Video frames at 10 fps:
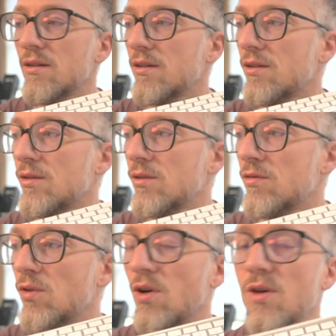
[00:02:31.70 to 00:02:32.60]
you know, for
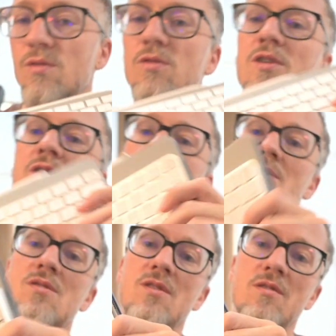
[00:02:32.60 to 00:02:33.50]
conferences or
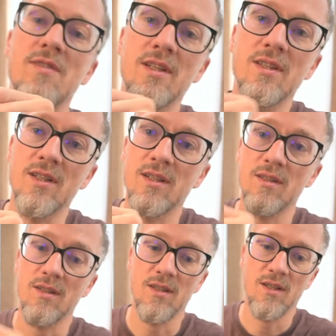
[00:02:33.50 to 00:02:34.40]
stuff like that,
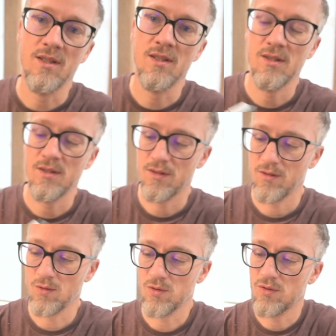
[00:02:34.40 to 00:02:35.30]
and
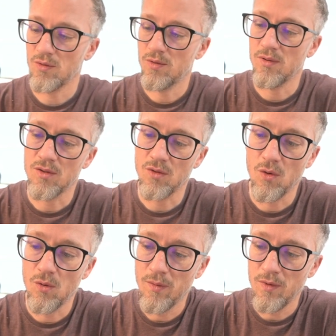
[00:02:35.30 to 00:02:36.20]
also at
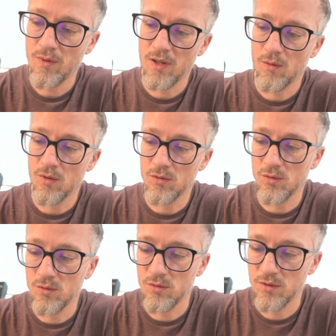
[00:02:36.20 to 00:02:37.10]
home when I want to
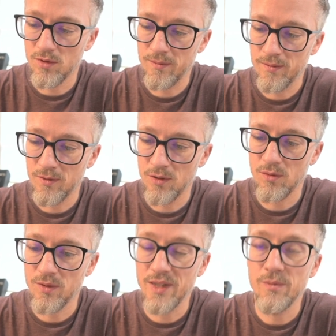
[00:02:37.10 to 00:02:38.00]
do some, you know,
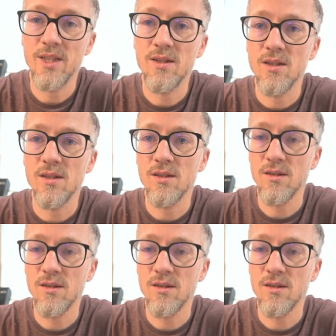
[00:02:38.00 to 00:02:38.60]
emailing